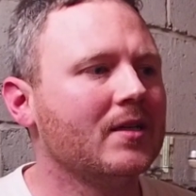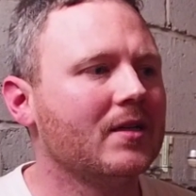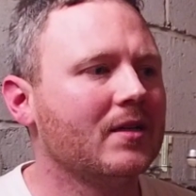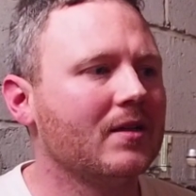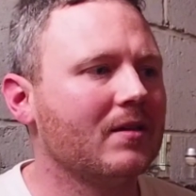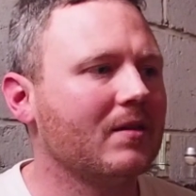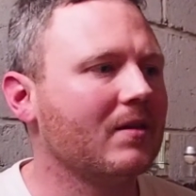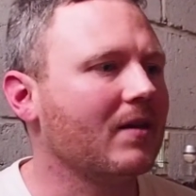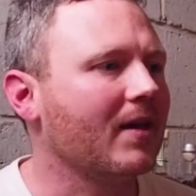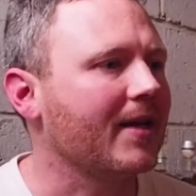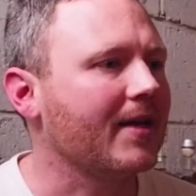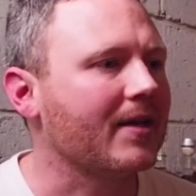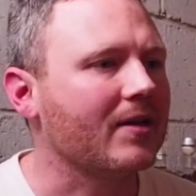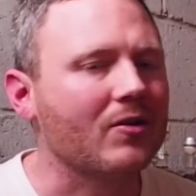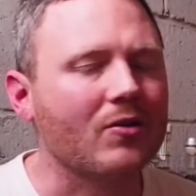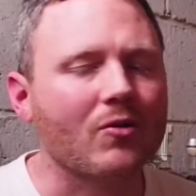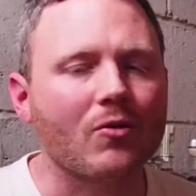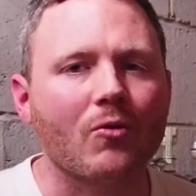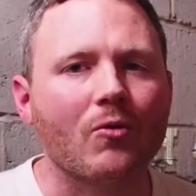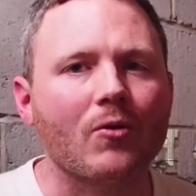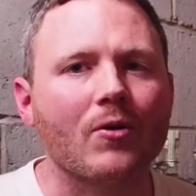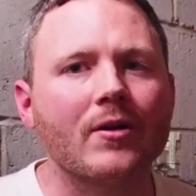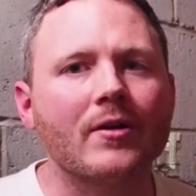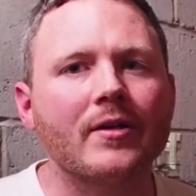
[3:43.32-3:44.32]
light
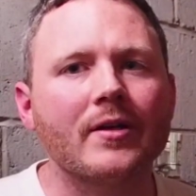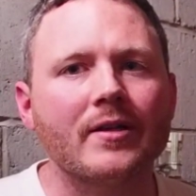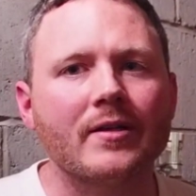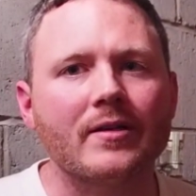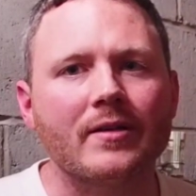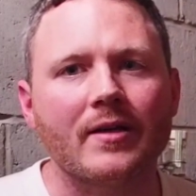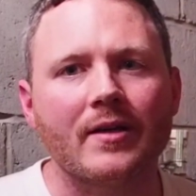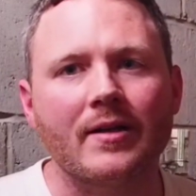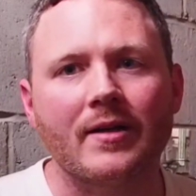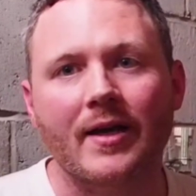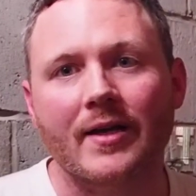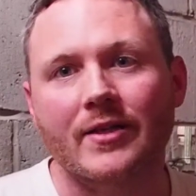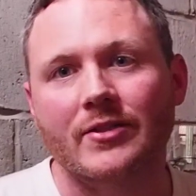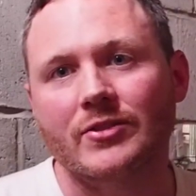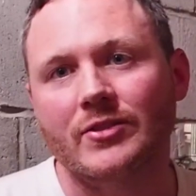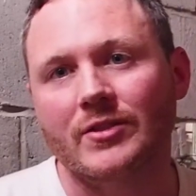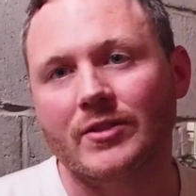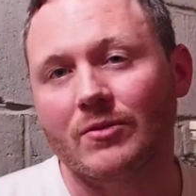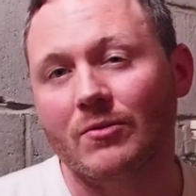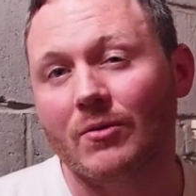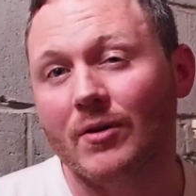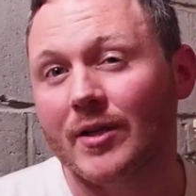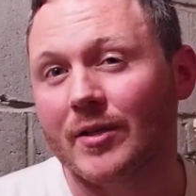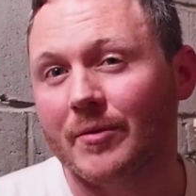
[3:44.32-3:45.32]
corn, and actually
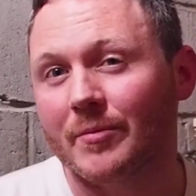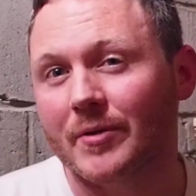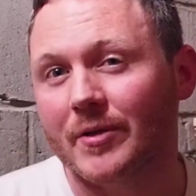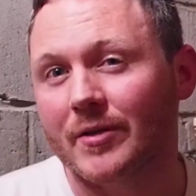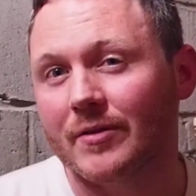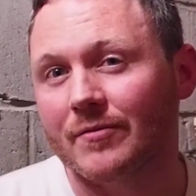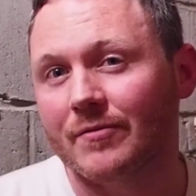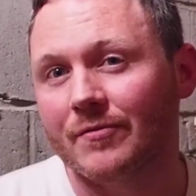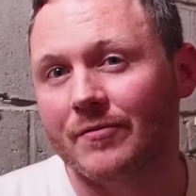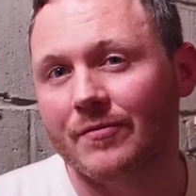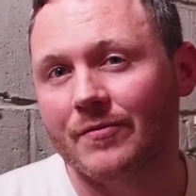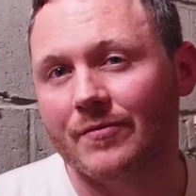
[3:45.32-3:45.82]
quite a bit of